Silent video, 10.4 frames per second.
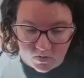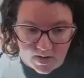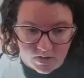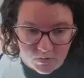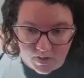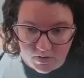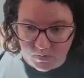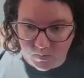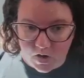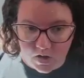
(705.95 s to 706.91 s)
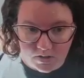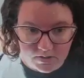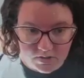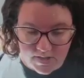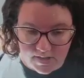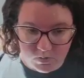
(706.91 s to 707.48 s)
graduated from
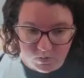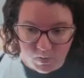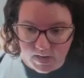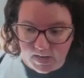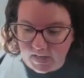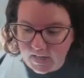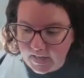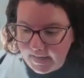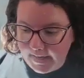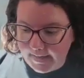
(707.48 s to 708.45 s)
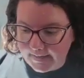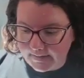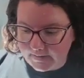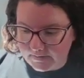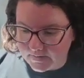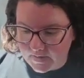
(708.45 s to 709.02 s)
college last spring,
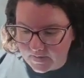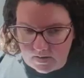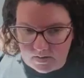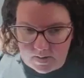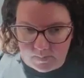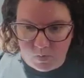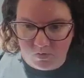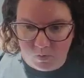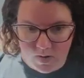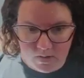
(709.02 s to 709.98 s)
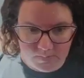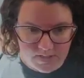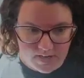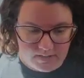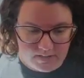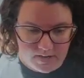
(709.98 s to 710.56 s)
and I'm overwhelmed,
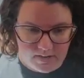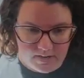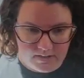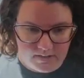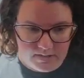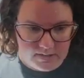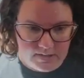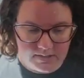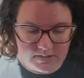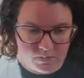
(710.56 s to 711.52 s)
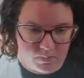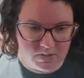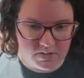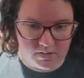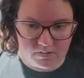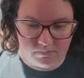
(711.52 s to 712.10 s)
and I need someone
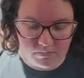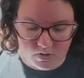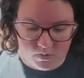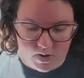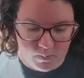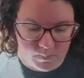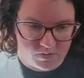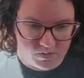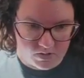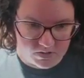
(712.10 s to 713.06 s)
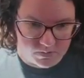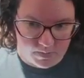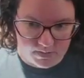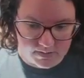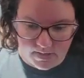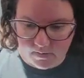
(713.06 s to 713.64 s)
to, help me figure some
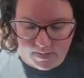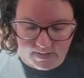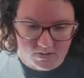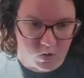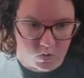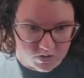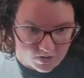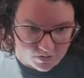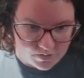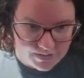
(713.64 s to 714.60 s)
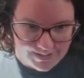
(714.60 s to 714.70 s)
things out. That's a goal too.